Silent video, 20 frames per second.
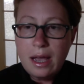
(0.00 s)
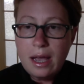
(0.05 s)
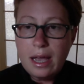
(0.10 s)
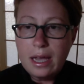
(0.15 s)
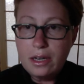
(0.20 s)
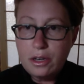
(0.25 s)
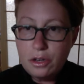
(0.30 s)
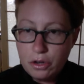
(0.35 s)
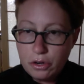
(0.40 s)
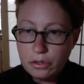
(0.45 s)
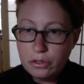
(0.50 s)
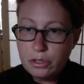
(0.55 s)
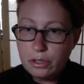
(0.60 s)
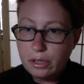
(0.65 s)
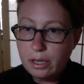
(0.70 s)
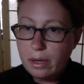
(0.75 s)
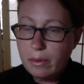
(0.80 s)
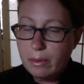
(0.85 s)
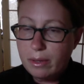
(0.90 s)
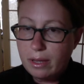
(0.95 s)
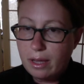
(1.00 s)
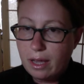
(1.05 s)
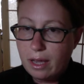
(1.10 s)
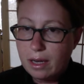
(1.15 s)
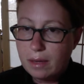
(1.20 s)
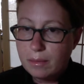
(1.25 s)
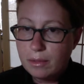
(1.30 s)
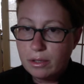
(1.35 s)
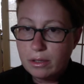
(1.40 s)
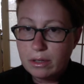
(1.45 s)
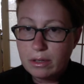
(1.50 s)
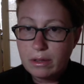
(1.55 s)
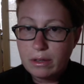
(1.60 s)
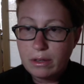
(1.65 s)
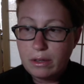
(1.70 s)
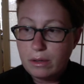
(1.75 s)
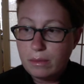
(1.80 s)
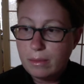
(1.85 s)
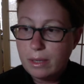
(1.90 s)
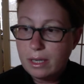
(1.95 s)
And usually when the animal or the
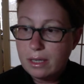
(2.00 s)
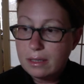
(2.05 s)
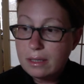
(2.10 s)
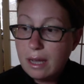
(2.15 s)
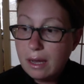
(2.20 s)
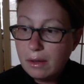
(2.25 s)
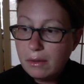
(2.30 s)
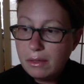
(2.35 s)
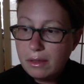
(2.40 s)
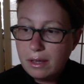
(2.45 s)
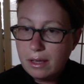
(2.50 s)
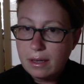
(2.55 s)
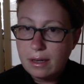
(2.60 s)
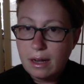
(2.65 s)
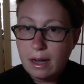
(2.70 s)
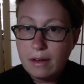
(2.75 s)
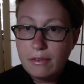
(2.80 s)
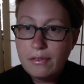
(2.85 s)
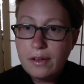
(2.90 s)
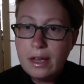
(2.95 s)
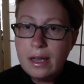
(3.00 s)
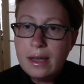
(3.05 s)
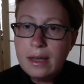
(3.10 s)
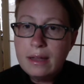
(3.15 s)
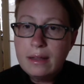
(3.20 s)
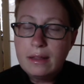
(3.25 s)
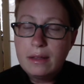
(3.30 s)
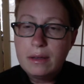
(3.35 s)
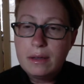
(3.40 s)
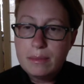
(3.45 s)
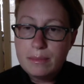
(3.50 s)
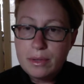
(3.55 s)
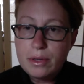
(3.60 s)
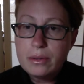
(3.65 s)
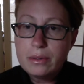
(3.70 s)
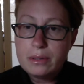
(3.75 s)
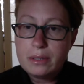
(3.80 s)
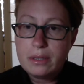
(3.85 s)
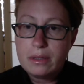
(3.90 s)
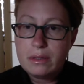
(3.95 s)
human is healthy enough, the
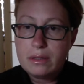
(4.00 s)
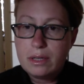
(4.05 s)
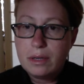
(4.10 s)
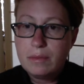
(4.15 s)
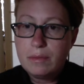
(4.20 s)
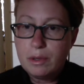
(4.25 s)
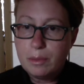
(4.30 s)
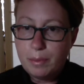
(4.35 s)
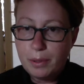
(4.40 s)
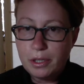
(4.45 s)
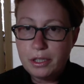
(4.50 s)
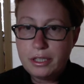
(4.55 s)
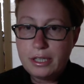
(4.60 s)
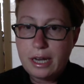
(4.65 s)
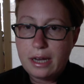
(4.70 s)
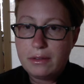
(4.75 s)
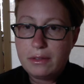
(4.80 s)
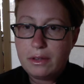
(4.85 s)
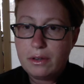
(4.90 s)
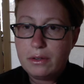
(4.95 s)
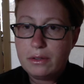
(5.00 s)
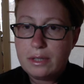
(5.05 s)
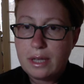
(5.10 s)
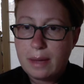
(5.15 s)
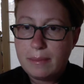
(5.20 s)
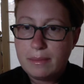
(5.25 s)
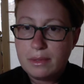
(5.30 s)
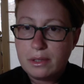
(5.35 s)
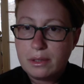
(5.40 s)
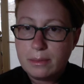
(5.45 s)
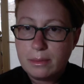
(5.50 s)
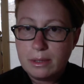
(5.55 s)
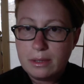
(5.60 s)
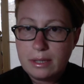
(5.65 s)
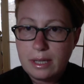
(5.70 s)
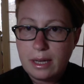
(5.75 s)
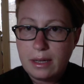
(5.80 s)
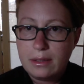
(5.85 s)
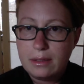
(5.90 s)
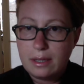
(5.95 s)
immune system will push out those abnormal
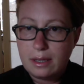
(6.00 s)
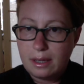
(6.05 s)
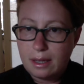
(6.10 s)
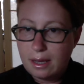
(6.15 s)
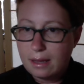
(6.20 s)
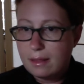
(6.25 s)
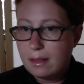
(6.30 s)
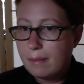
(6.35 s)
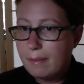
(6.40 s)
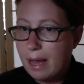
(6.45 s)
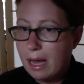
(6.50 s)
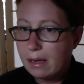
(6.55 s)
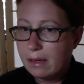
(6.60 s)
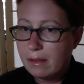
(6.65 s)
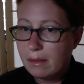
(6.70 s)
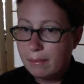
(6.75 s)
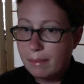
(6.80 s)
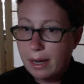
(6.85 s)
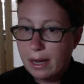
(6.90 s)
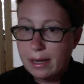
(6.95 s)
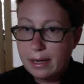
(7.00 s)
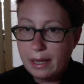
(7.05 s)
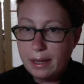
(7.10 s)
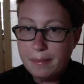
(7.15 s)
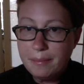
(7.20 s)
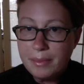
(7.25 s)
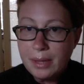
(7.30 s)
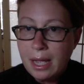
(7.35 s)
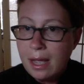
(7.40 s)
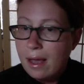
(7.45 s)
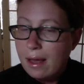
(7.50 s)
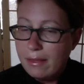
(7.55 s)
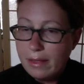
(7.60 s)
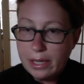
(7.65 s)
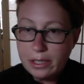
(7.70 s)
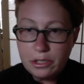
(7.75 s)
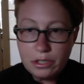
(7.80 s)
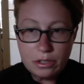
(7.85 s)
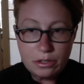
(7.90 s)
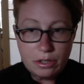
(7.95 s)
cells and get them out of the body. And
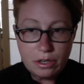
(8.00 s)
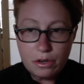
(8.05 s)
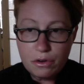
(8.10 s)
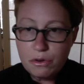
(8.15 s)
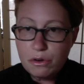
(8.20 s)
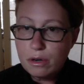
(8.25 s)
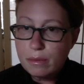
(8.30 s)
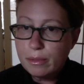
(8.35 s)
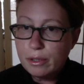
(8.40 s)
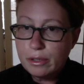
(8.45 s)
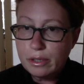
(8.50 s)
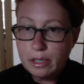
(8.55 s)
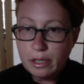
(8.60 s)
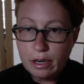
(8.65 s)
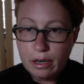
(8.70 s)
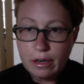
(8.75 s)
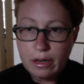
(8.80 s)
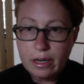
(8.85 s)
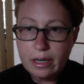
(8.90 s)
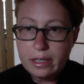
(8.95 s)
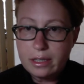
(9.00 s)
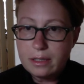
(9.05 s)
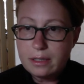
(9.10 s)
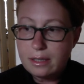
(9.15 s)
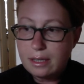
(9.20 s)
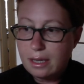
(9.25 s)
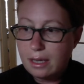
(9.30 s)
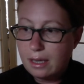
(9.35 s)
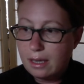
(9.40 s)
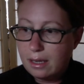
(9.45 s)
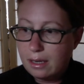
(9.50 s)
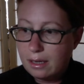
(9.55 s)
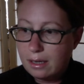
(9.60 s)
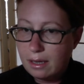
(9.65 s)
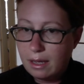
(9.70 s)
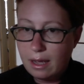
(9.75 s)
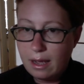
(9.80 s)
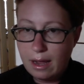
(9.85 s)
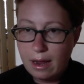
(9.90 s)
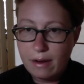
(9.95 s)
that's just a normal occurrence
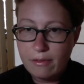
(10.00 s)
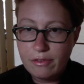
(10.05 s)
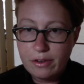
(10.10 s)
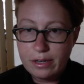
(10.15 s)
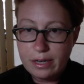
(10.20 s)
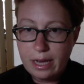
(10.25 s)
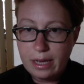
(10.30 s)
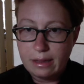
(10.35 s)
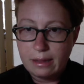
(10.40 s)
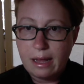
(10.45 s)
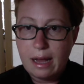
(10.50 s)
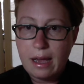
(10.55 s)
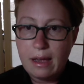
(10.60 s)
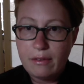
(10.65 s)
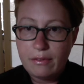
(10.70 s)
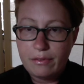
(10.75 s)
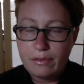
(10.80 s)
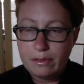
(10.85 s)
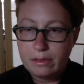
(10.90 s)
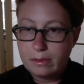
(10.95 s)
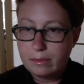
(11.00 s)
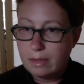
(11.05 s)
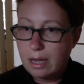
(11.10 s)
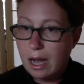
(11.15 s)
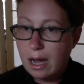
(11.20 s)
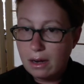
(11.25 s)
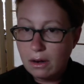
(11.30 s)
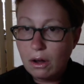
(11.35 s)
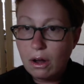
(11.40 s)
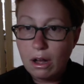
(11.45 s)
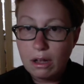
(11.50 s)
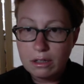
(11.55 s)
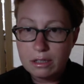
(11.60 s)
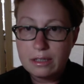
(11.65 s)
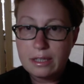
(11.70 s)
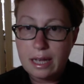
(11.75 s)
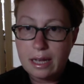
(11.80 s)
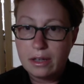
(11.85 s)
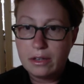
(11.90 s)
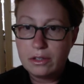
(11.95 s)
in everyday life. Not all
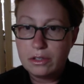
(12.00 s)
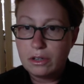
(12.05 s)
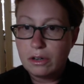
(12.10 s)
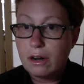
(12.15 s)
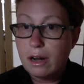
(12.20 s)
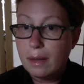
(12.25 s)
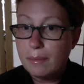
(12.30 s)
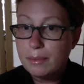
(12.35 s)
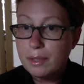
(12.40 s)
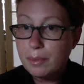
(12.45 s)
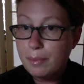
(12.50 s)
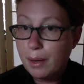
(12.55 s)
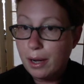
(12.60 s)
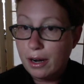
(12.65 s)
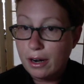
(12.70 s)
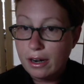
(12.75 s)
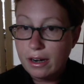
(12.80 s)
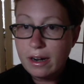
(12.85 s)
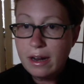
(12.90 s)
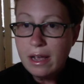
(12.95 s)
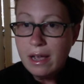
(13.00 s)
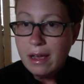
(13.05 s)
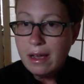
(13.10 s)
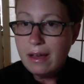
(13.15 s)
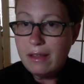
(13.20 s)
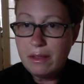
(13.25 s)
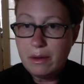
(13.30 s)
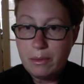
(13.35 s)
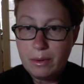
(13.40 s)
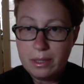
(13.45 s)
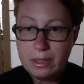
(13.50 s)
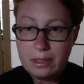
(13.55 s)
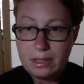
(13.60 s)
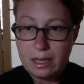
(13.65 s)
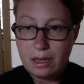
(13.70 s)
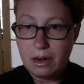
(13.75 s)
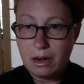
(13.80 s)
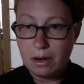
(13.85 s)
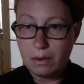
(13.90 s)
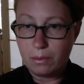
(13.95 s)
cells are up to par. And the ones
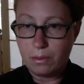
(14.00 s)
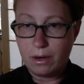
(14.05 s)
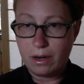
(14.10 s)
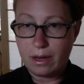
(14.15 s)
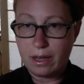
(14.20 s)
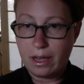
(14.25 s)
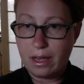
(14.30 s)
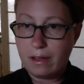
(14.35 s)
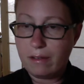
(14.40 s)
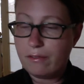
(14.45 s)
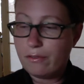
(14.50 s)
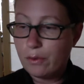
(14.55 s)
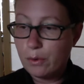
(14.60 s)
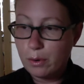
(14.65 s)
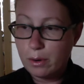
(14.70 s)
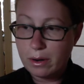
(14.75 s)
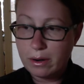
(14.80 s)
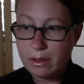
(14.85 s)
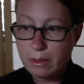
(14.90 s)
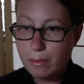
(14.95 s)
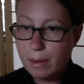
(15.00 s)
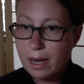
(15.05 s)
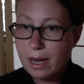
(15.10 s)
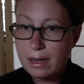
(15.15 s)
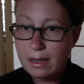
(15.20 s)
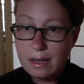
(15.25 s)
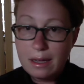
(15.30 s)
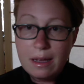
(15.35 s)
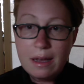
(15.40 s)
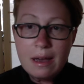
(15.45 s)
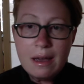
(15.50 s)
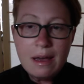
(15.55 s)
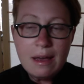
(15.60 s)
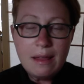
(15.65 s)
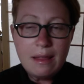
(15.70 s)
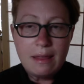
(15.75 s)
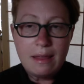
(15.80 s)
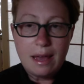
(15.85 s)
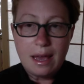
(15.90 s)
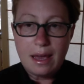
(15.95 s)
that aren't working for the body,
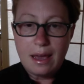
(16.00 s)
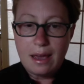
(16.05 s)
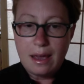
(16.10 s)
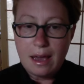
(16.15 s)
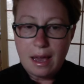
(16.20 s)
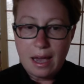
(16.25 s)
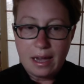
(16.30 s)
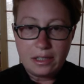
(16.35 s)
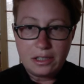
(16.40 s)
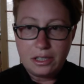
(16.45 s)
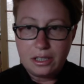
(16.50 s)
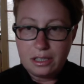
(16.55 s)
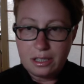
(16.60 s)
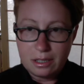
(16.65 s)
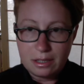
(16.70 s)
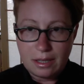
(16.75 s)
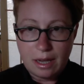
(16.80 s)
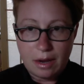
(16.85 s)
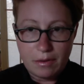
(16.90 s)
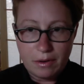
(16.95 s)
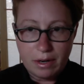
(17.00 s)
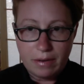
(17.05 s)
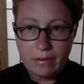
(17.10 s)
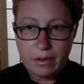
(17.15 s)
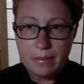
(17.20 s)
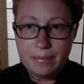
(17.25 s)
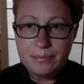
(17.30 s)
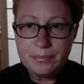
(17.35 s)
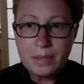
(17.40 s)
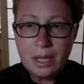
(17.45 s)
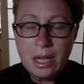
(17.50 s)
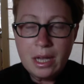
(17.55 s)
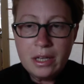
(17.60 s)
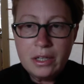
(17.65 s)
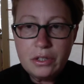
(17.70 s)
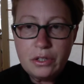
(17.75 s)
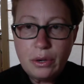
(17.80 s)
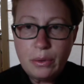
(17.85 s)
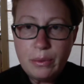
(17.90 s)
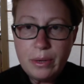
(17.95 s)
they actually just get rid of them.
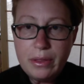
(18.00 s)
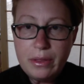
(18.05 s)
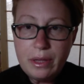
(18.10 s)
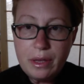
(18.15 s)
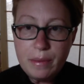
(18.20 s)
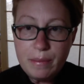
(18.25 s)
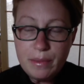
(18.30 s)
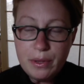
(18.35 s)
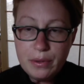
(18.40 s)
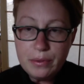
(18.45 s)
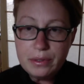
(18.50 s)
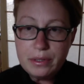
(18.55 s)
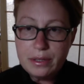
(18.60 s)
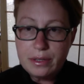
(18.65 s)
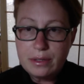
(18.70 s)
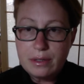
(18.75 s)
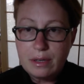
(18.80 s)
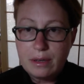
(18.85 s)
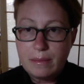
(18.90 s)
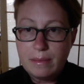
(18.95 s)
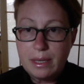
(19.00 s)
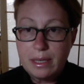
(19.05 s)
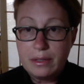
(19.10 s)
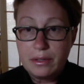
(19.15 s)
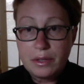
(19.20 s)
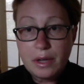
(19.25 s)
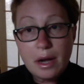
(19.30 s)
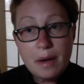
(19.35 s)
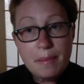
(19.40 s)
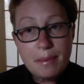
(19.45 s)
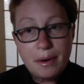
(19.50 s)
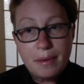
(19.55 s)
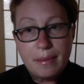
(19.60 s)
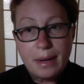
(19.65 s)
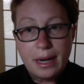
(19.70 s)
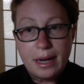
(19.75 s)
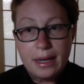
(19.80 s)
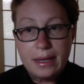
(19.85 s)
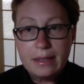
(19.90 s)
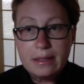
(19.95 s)
So when the immune system is
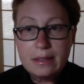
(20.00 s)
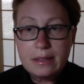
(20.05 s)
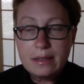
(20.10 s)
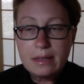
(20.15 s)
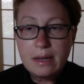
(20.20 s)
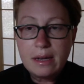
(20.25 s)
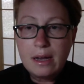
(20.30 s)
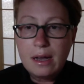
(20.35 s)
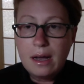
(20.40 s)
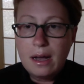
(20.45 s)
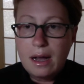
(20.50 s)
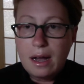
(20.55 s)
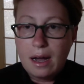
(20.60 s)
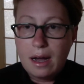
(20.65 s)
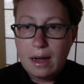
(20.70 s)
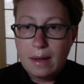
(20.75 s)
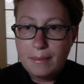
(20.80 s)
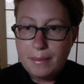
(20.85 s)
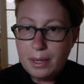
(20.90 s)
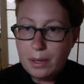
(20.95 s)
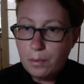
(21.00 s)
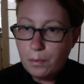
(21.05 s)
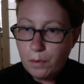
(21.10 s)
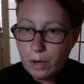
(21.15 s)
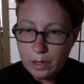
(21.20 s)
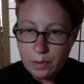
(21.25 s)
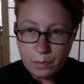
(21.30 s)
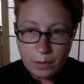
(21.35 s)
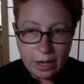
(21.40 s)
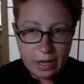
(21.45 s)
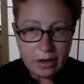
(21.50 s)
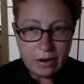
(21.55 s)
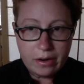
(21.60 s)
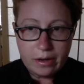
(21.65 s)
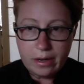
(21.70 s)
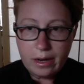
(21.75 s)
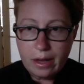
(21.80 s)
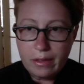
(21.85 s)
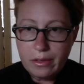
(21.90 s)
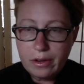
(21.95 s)
compromised in one way or
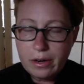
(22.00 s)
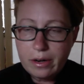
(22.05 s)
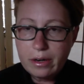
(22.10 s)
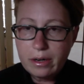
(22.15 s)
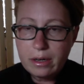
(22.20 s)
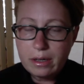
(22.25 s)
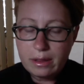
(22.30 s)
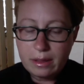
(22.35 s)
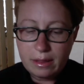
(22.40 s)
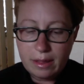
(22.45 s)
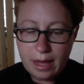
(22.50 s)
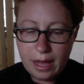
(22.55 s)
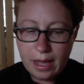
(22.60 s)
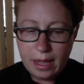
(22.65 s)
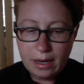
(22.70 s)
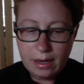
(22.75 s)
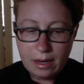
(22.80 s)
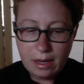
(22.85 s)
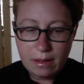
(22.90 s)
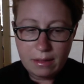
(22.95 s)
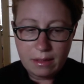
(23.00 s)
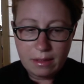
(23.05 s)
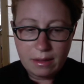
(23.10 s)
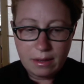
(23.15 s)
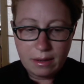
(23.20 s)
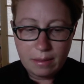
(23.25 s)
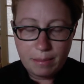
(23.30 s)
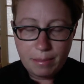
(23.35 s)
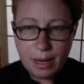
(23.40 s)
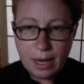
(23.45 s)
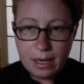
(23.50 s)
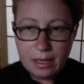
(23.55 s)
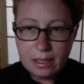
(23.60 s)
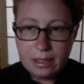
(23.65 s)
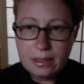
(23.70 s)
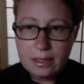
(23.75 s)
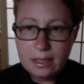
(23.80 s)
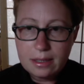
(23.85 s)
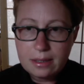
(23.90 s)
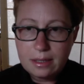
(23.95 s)
another, then the
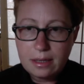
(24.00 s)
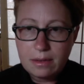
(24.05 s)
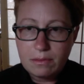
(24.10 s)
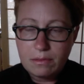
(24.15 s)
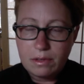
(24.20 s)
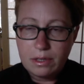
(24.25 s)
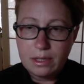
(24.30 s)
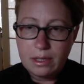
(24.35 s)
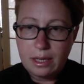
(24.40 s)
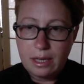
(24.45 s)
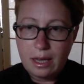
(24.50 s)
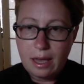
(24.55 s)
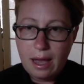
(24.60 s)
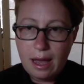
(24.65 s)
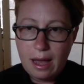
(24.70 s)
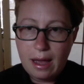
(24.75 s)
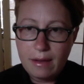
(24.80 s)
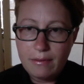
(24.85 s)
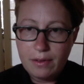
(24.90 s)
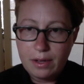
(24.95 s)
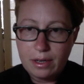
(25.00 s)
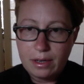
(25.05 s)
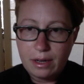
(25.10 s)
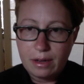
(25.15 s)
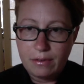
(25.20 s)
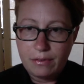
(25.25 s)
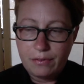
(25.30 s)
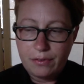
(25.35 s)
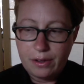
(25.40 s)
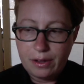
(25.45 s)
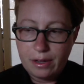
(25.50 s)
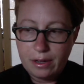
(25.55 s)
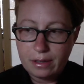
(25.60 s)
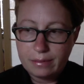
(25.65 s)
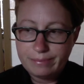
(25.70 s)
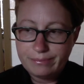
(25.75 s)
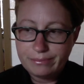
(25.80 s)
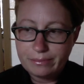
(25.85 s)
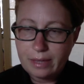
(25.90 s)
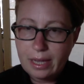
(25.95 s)
body doesn't really have enough
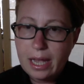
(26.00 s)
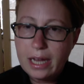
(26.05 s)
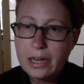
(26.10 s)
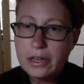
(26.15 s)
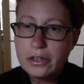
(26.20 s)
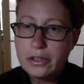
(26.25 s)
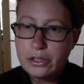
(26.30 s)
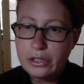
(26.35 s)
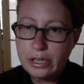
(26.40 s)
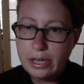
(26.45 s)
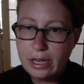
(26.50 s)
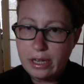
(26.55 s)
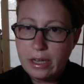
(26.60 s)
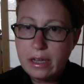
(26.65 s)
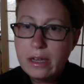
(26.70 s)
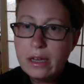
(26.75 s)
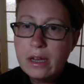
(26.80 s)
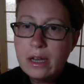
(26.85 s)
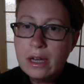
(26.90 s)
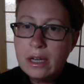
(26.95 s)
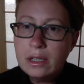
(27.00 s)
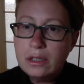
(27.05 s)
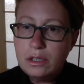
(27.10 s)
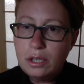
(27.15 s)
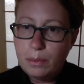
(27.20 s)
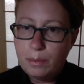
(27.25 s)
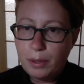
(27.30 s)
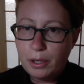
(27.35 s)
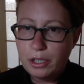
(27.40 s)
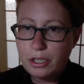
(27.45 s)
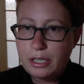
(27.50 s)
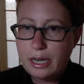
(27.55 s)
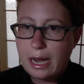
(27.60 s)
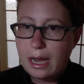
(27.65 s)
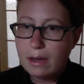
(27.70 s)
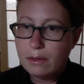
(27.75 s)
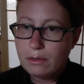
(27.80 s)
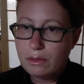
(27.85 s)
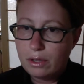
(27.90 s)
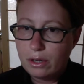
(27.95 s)
energy to push
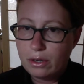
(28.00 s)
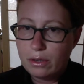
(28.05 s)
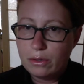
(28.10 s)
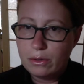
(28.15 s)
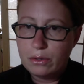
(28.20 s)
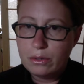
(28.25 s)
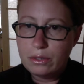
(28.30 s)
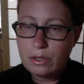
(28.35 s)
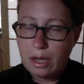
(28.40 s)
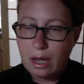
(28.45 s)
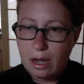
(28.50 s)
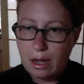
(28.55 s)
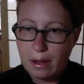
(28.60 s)
out those